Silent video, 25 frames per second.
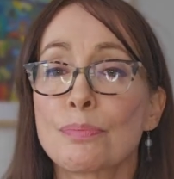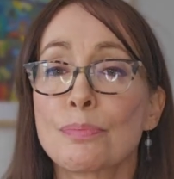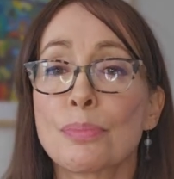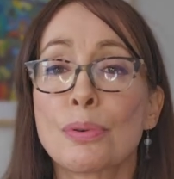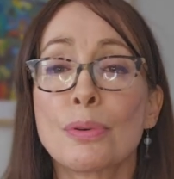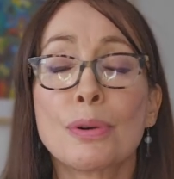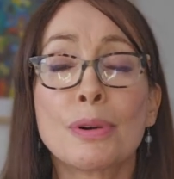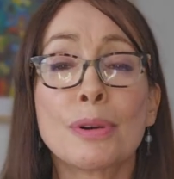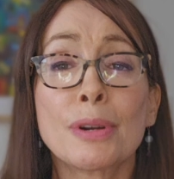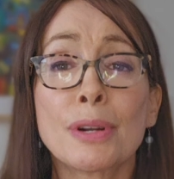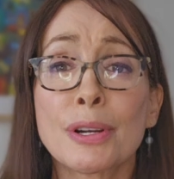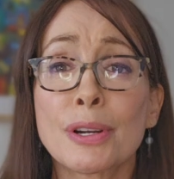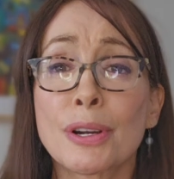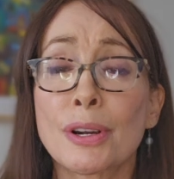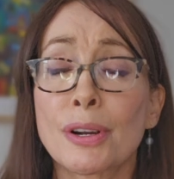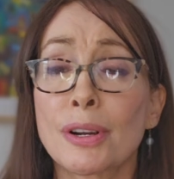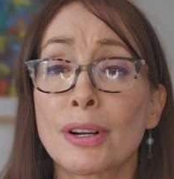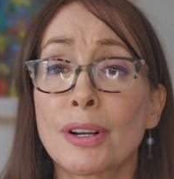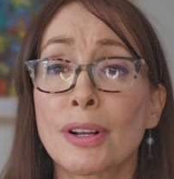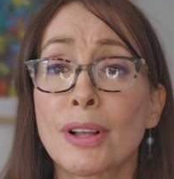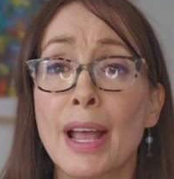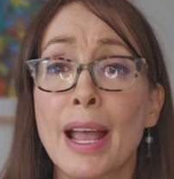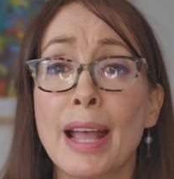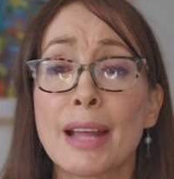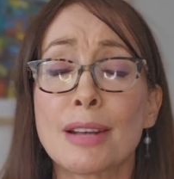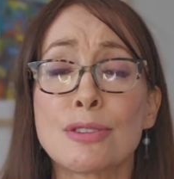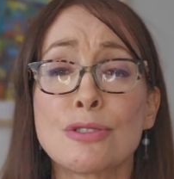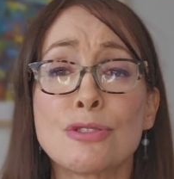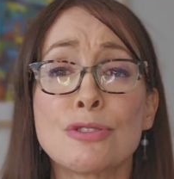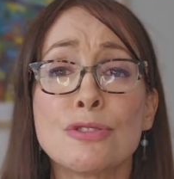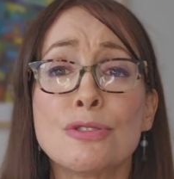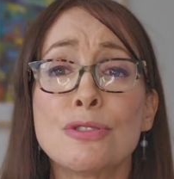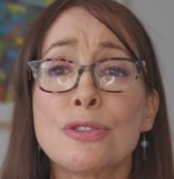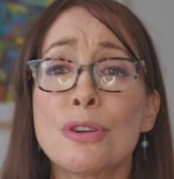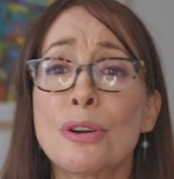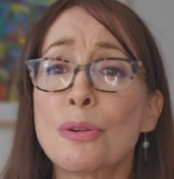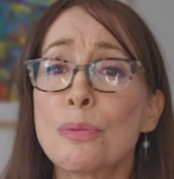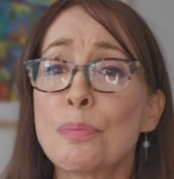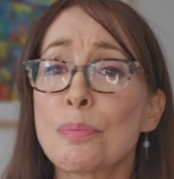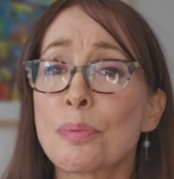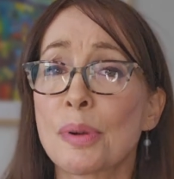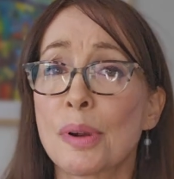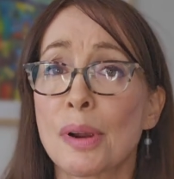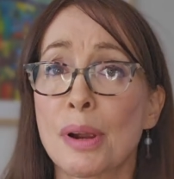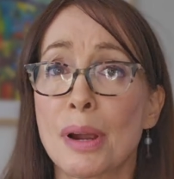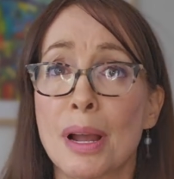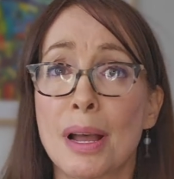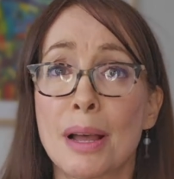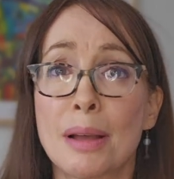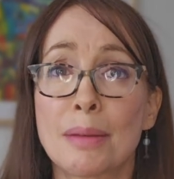Poor girl had no
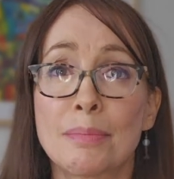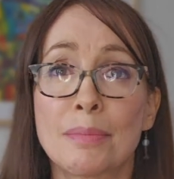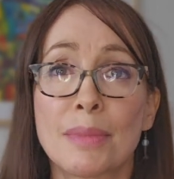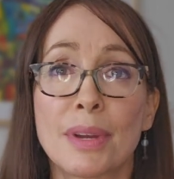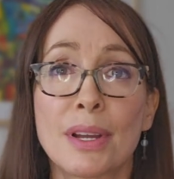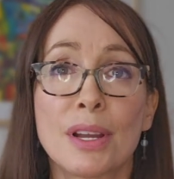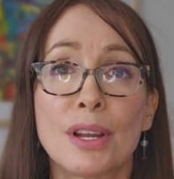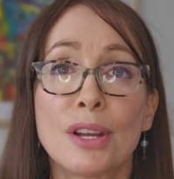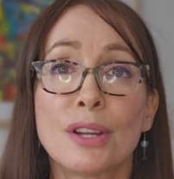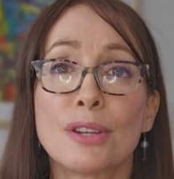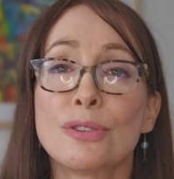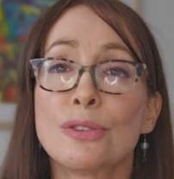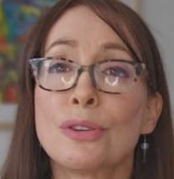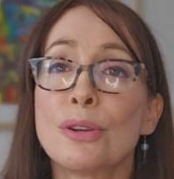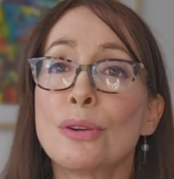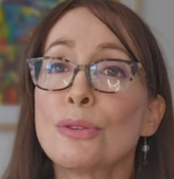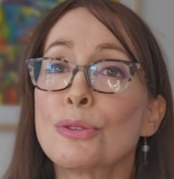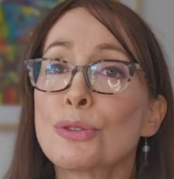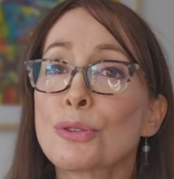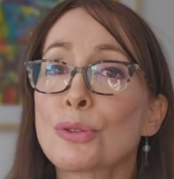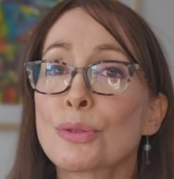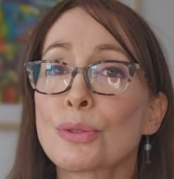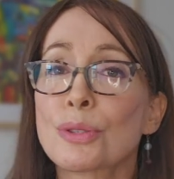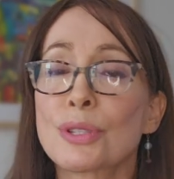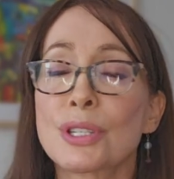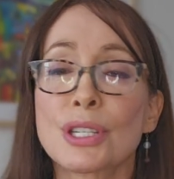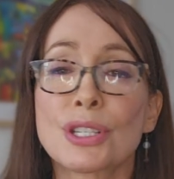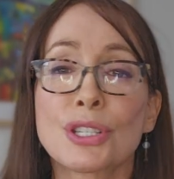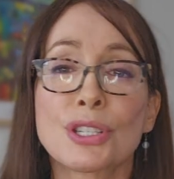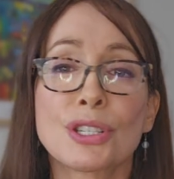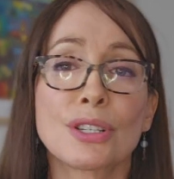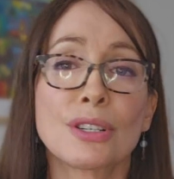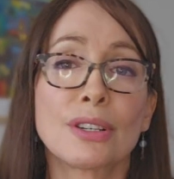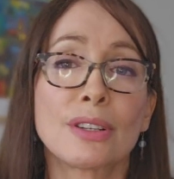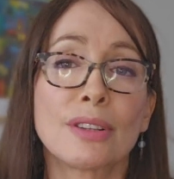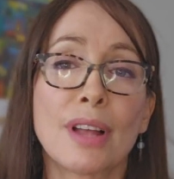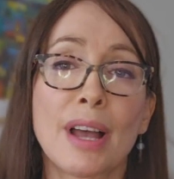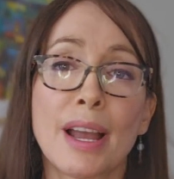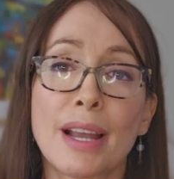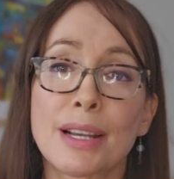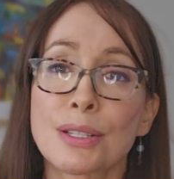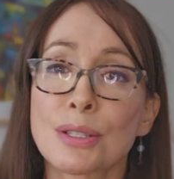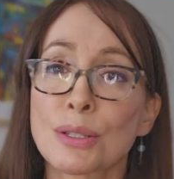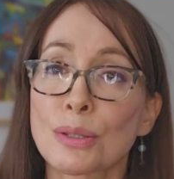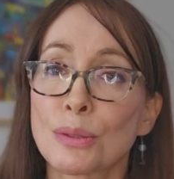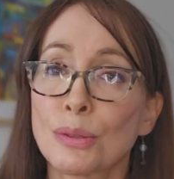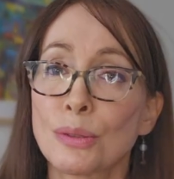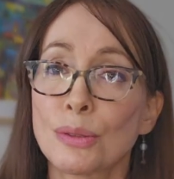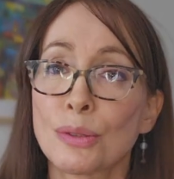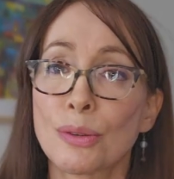prom, no traditional high
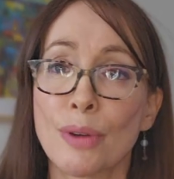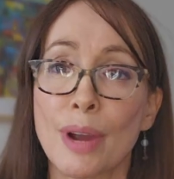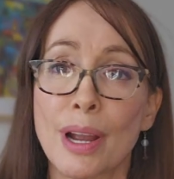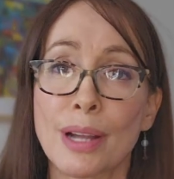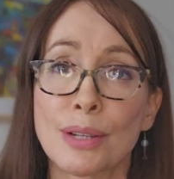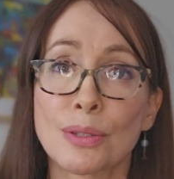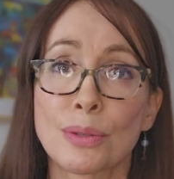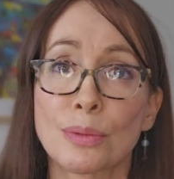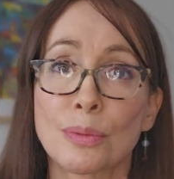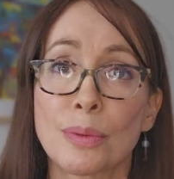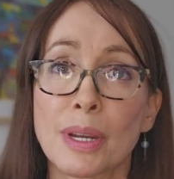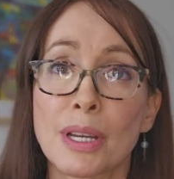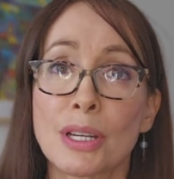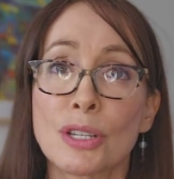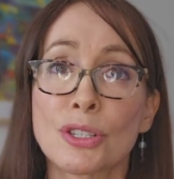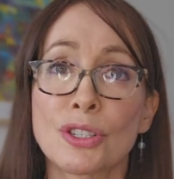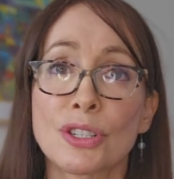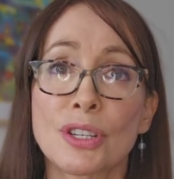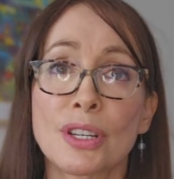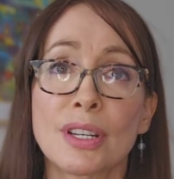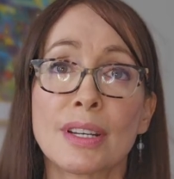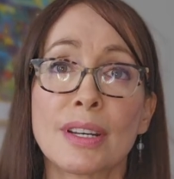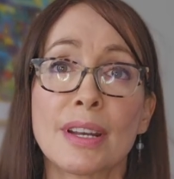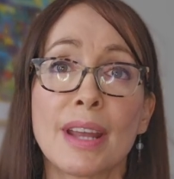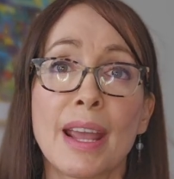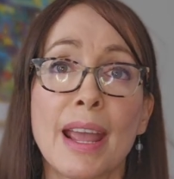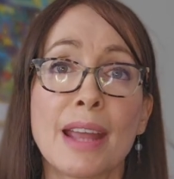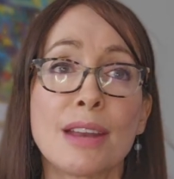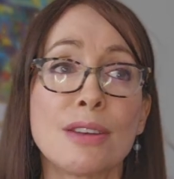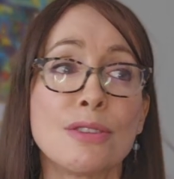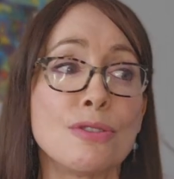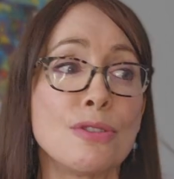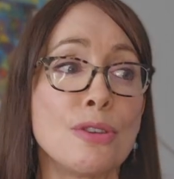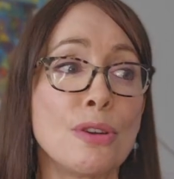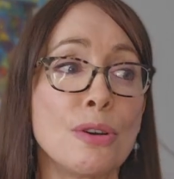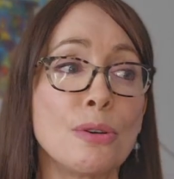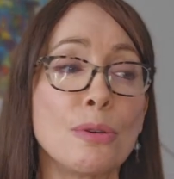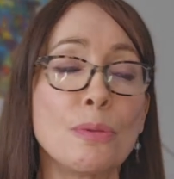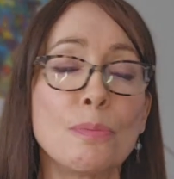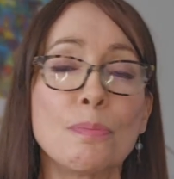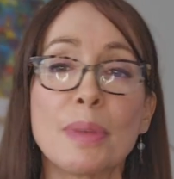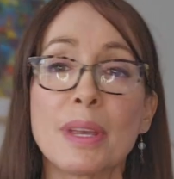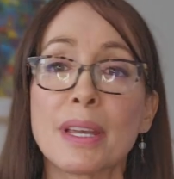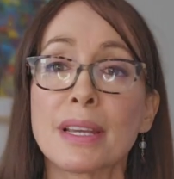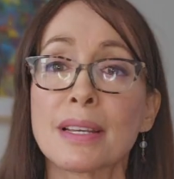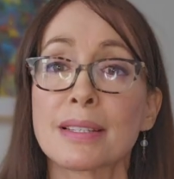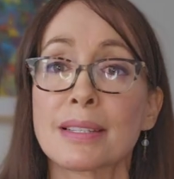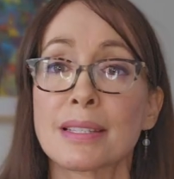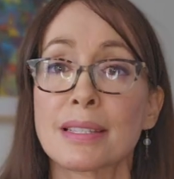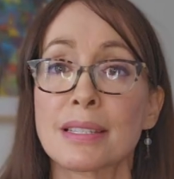school graduation, and no
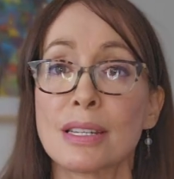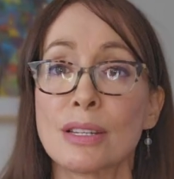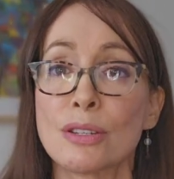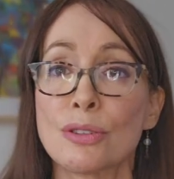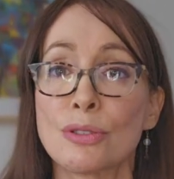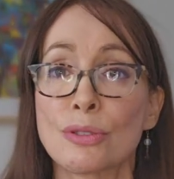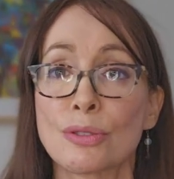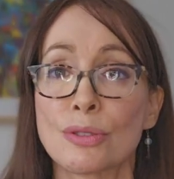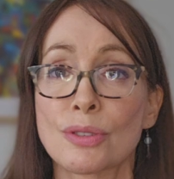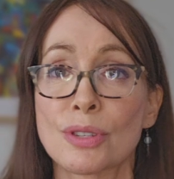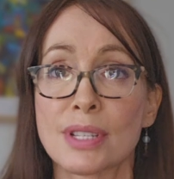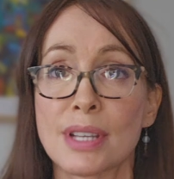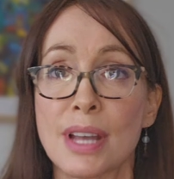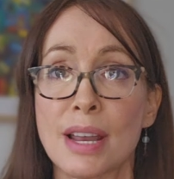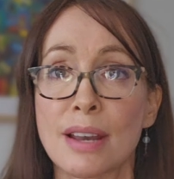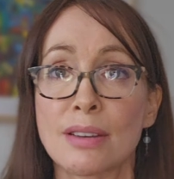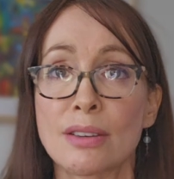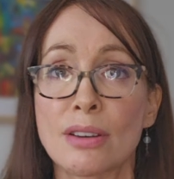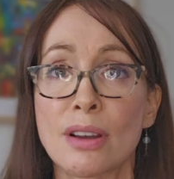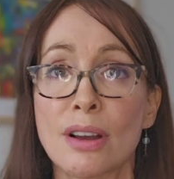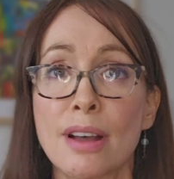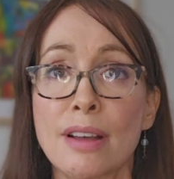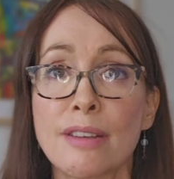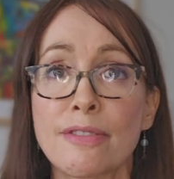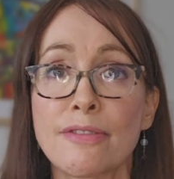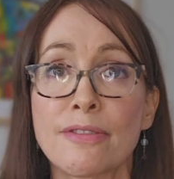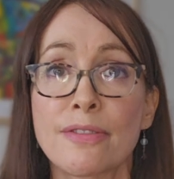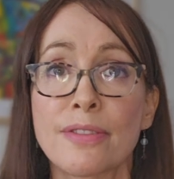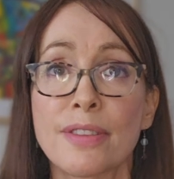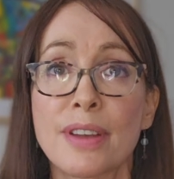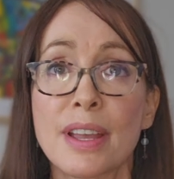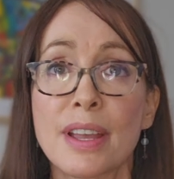big senior send-off.